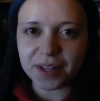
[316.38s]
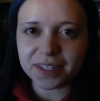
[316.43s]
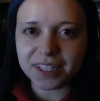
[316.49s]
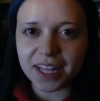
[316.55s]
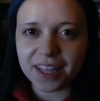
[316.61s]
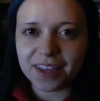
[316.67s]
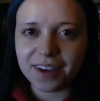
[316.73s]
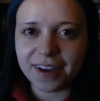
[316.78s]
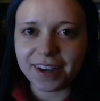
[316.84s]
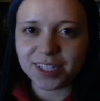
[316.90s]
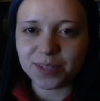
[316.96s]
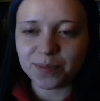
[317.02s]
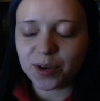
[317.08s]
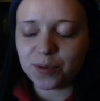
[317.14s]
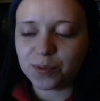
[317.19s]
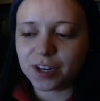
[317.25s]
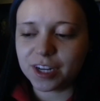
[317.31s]
I'll tell you guys
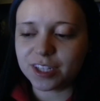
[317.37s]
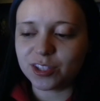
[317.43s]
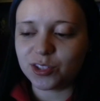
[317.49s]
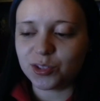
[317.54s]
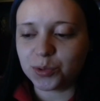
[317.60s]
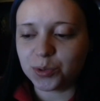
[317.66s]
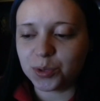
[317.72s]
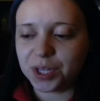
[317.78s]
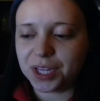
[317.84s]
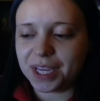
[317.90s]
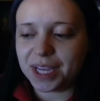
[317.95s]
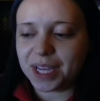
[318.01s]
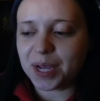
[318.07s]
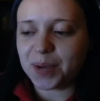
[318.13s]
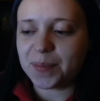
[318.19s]
my work story